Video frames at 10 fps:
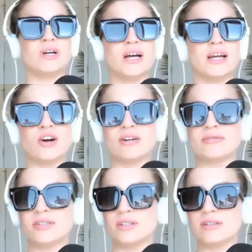I
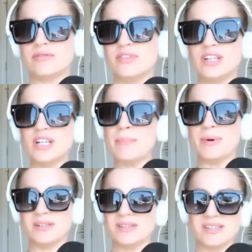often fill
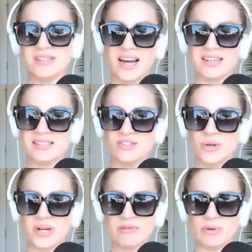up on snacks and
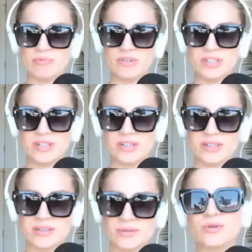don't have room for
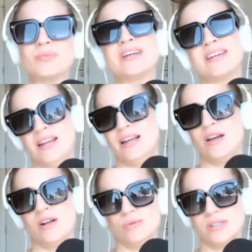dinner. Who am I kidding?
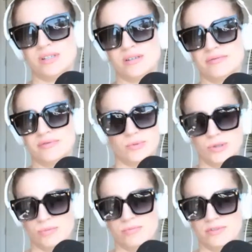I always have
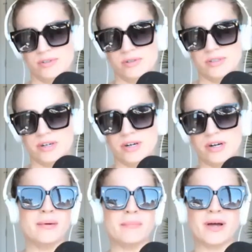room for dinner.